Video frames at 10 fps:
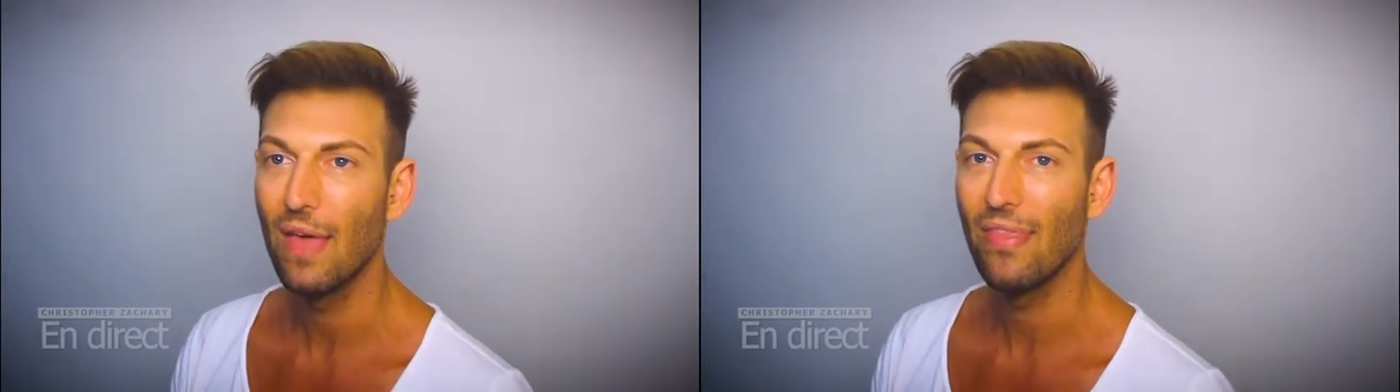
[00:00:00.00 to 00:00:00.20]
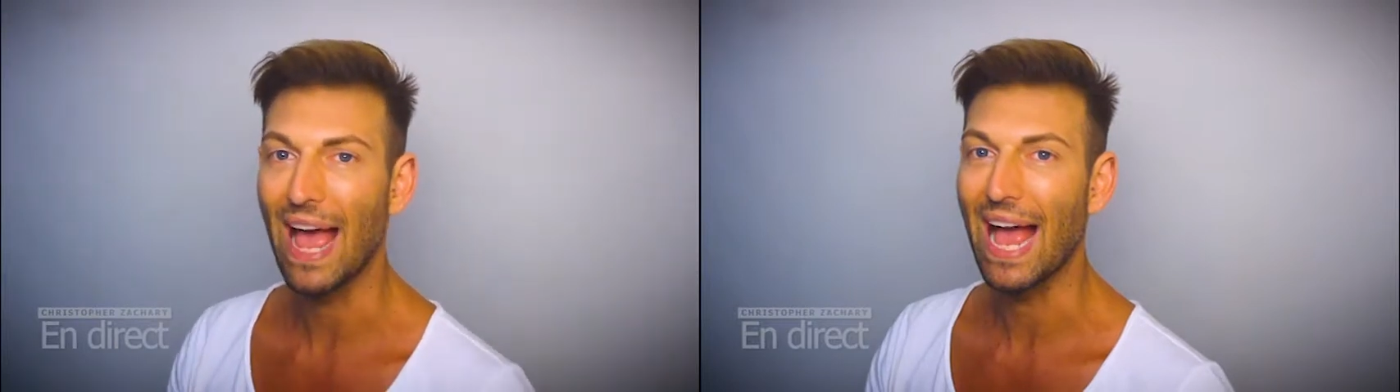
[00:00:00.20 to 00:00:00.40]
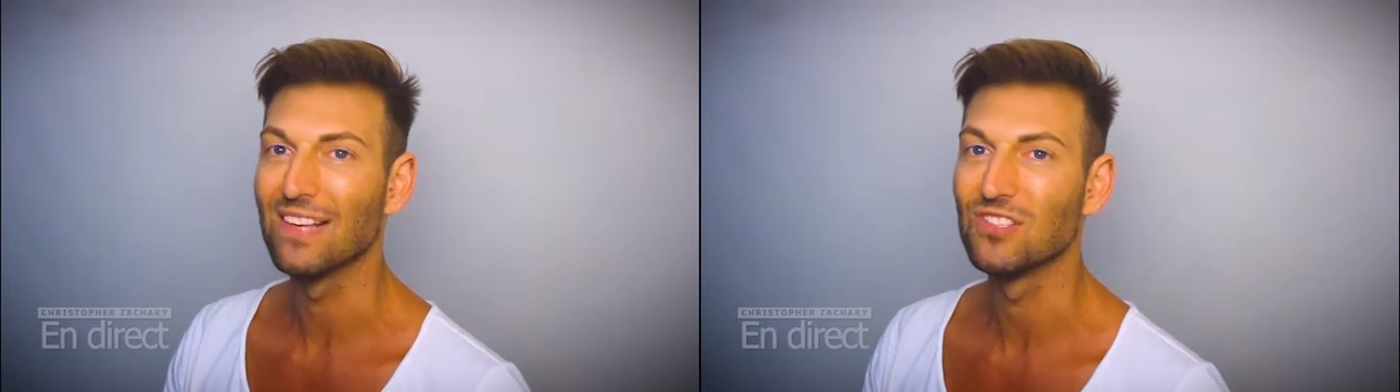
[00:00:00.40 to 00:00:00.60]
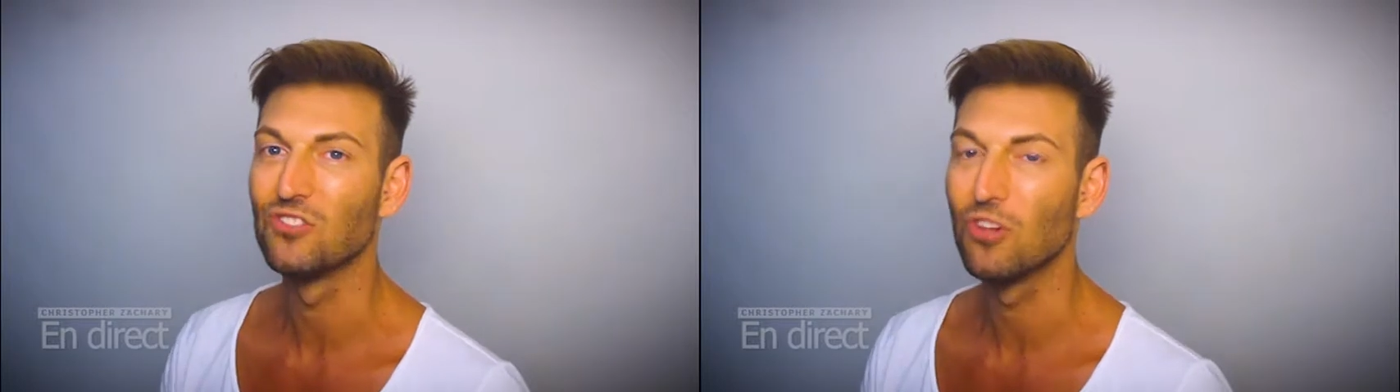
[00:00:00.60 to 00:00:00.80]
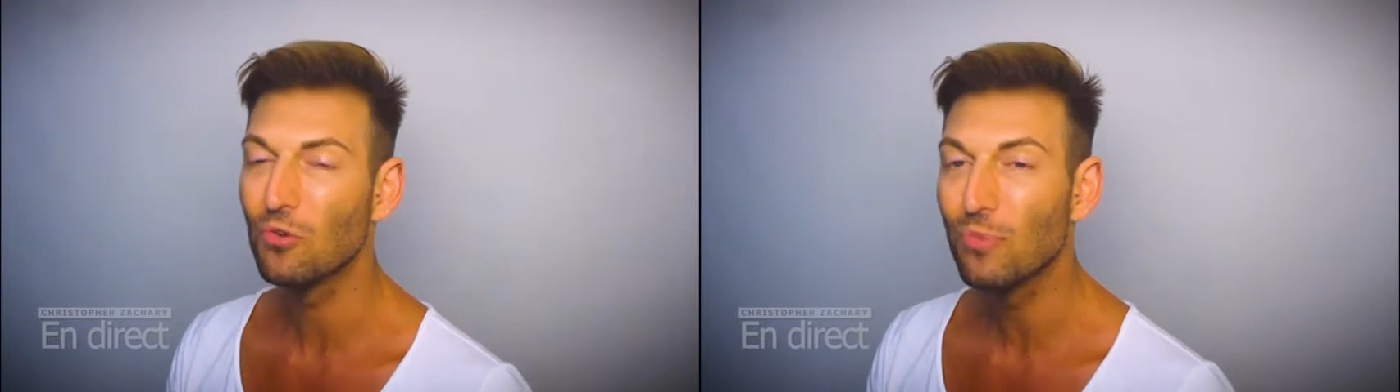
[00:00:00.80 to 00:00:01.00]
that has
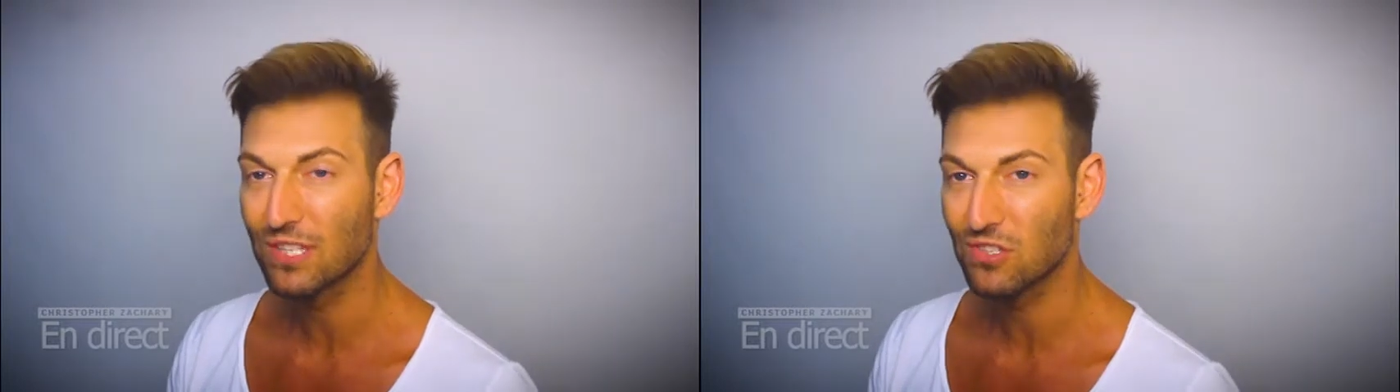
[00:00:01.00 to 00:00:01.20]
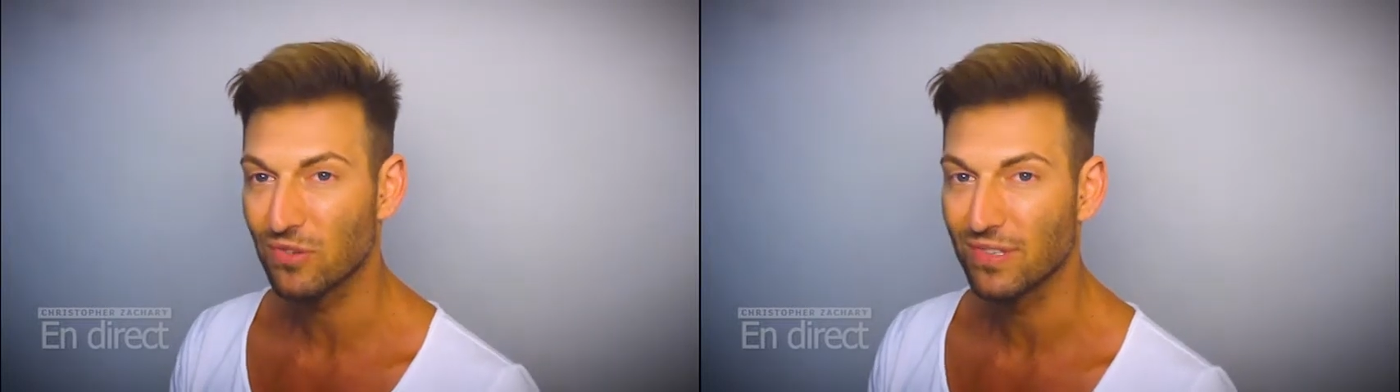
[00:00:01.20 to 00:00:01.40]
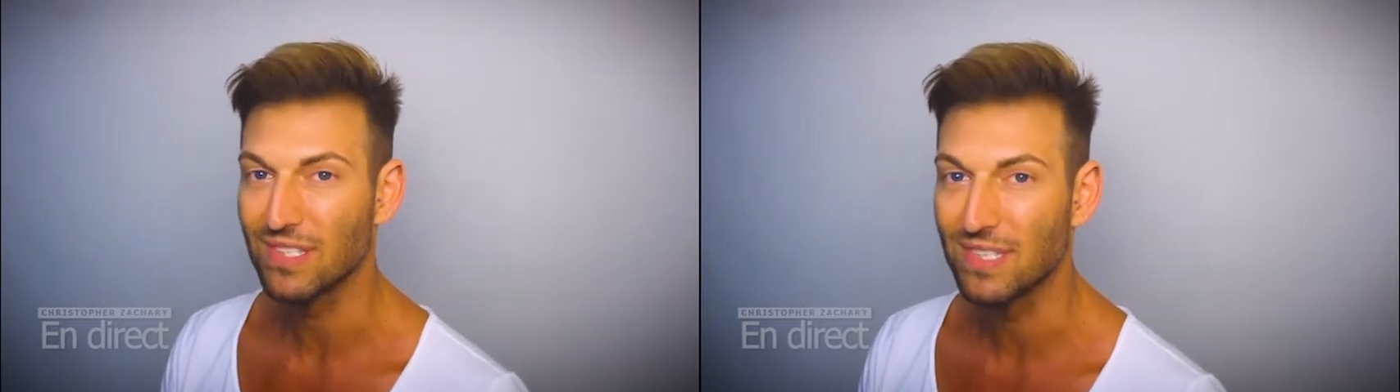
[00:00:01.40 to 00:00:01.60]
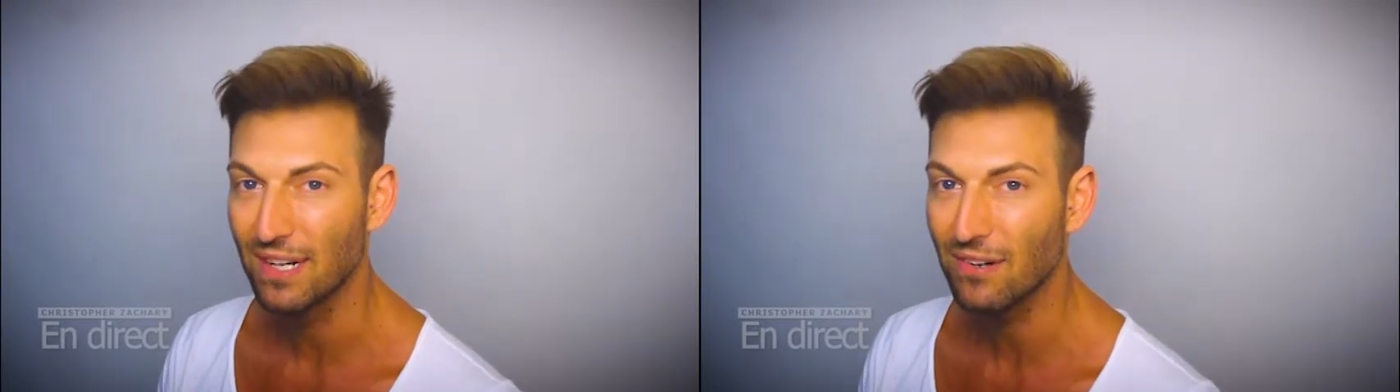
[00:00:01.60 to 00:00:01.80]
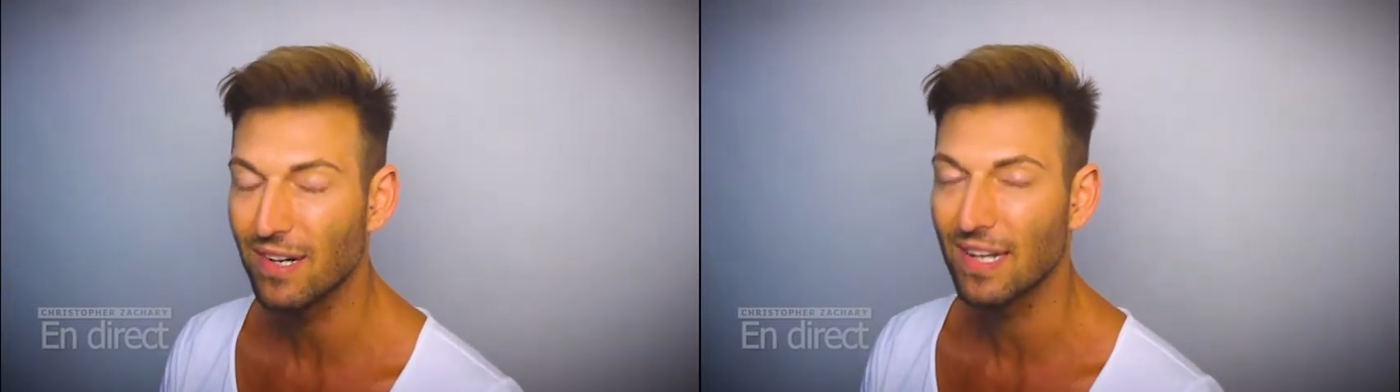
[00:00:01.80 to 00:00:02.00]
no restaurants near it,